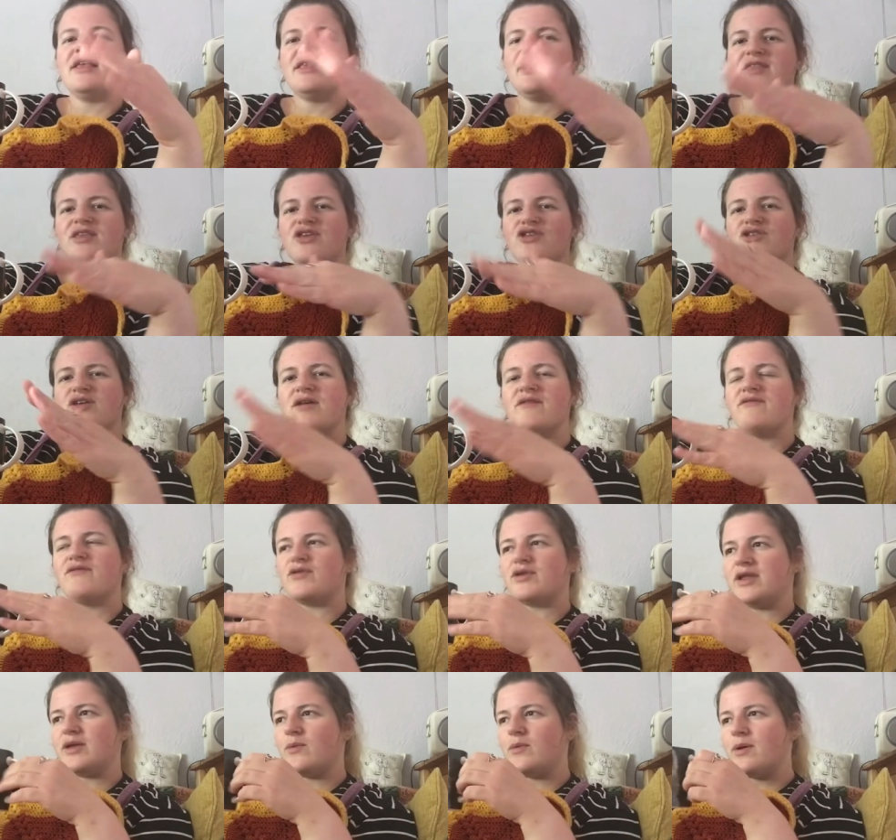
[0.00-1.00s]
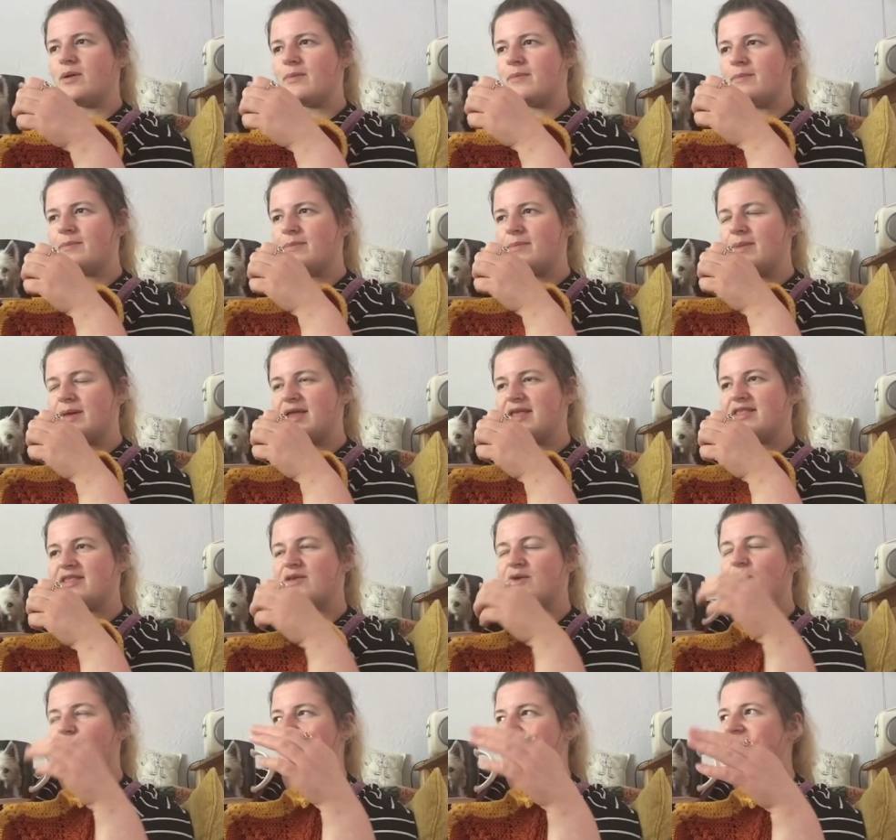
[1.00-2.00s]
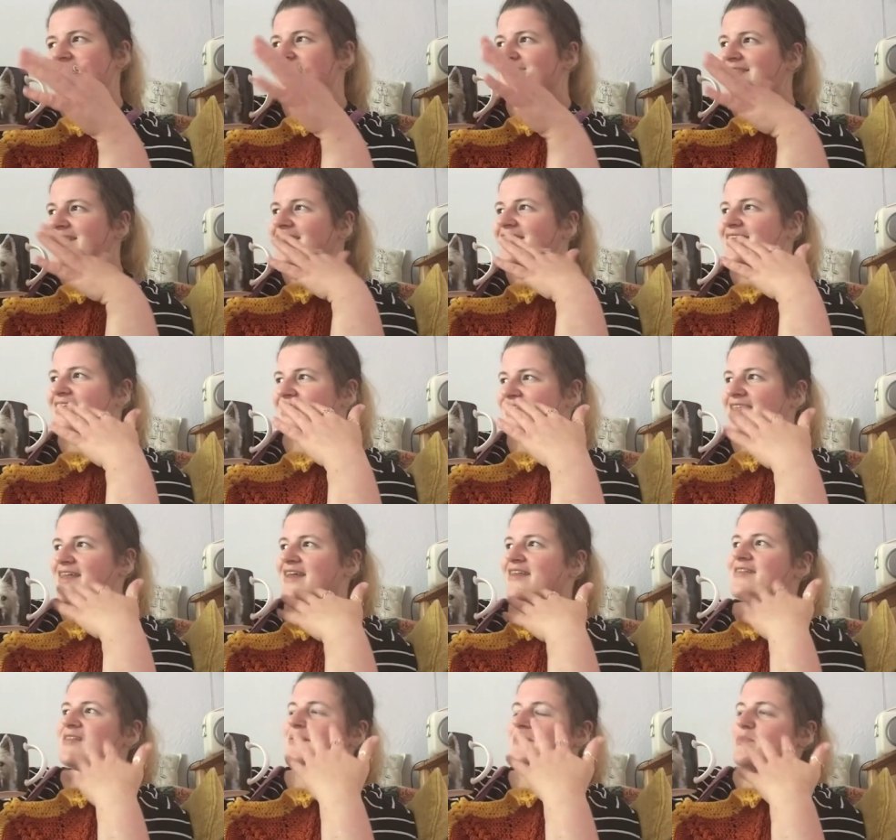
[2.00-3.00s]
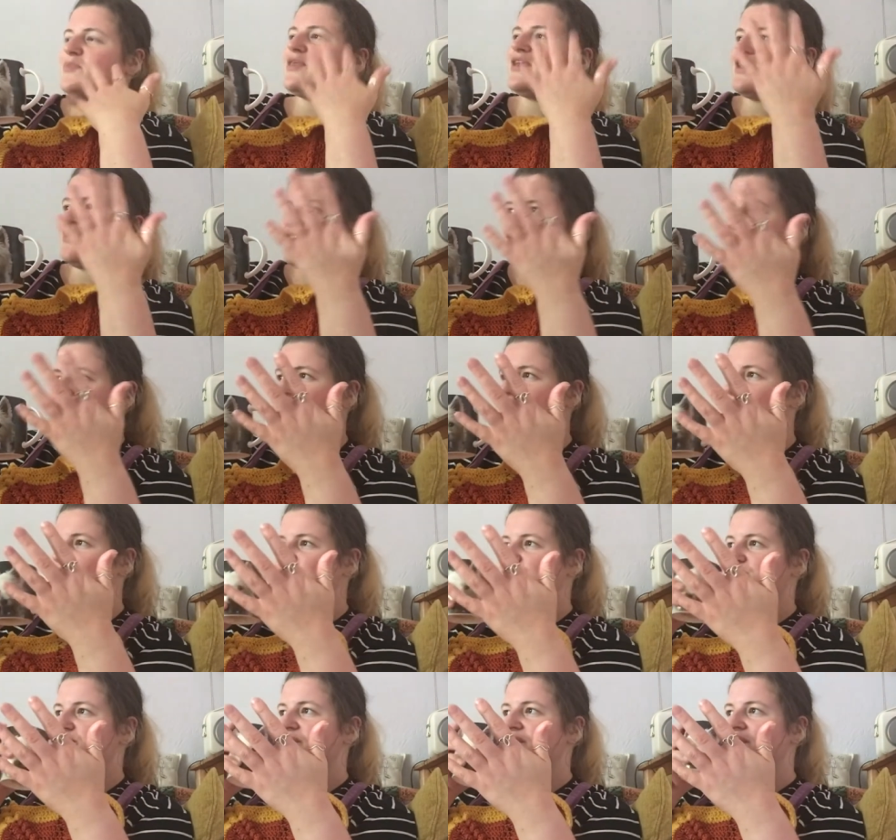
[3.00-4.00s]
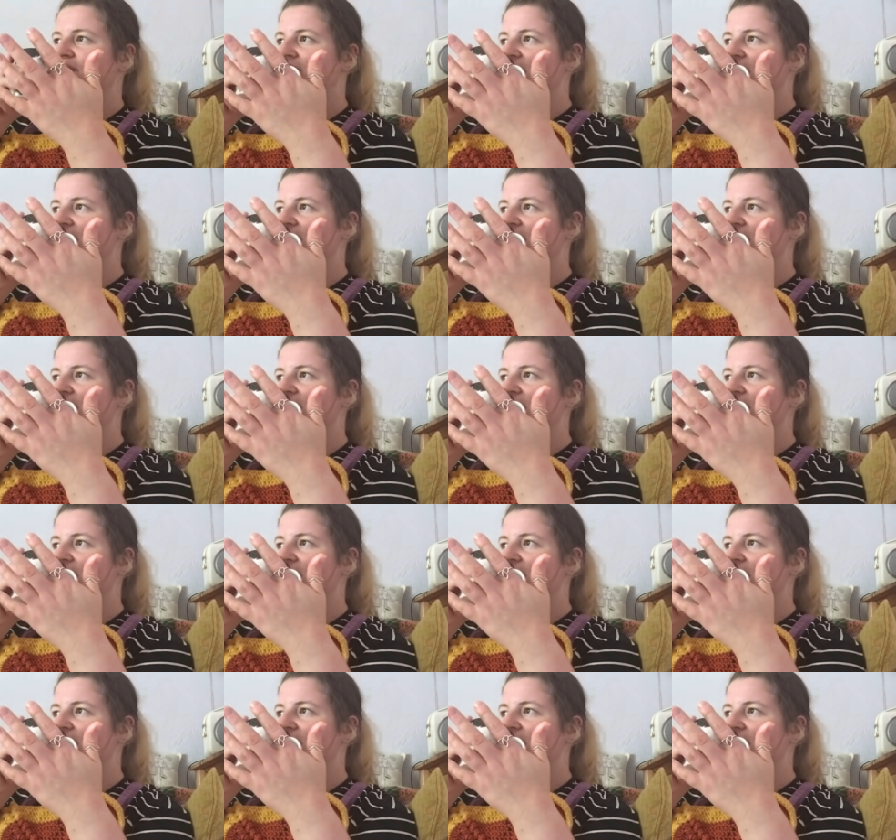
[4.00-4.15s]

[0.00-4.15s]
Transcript: it's the chevrony one, but it's got a it's like a something chevron.